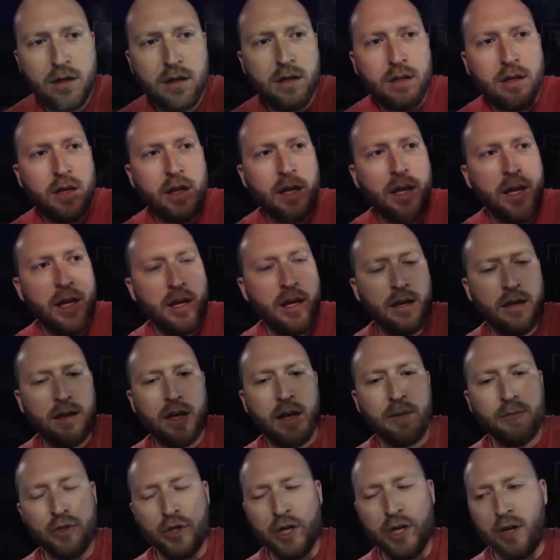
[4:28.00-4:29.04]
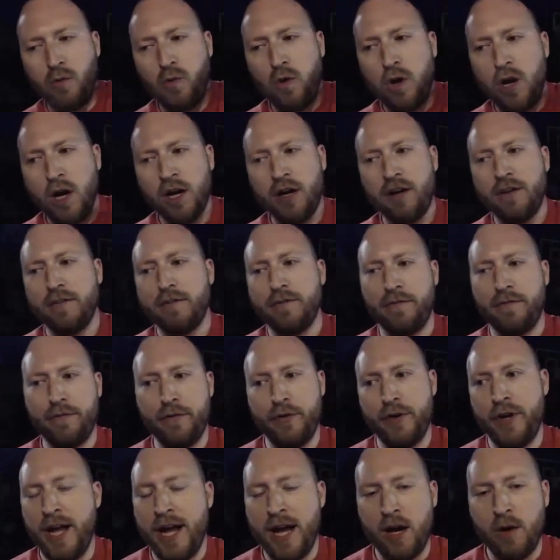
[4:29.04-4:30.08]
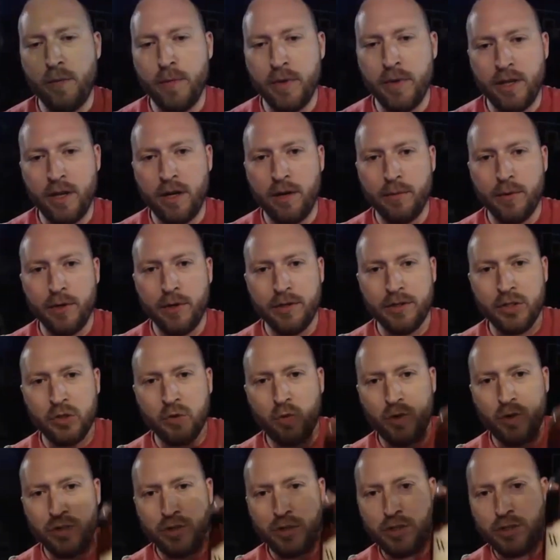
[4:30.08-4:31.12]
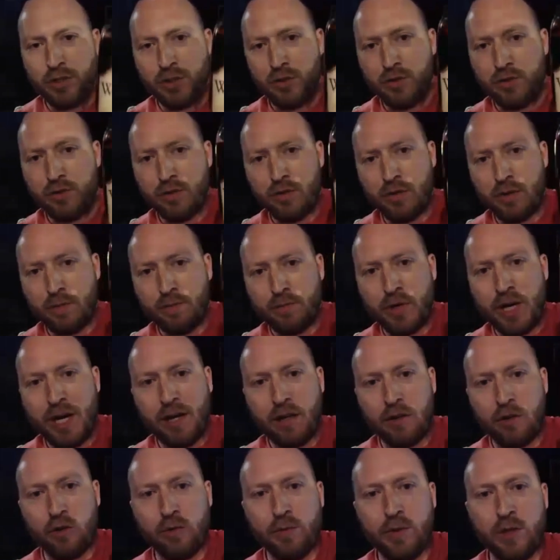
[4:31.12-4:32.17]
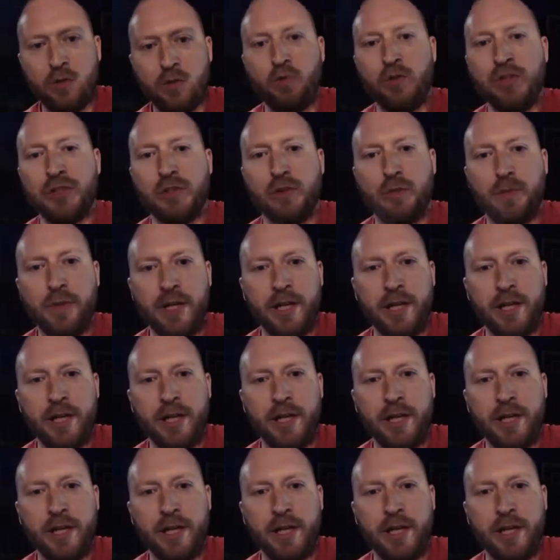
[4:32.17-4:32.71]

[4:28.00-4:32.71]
And I'm drinking water for now, but then I'm going to switch to probably a little bit of Whistle Pig.